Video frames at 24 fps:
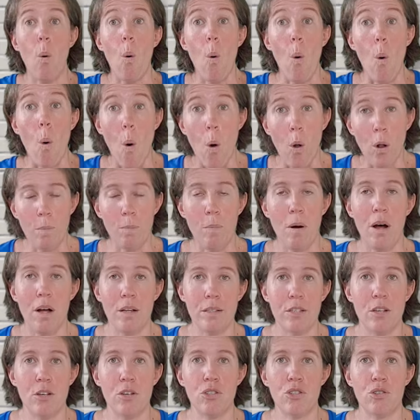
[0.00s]
all parts
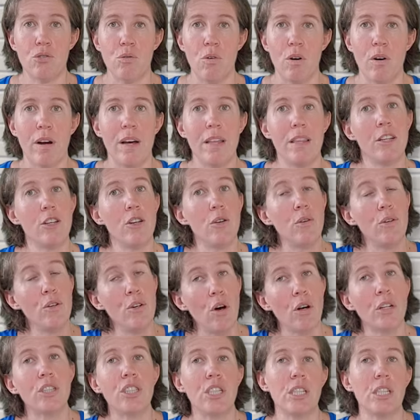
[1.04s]
are strong and that you're not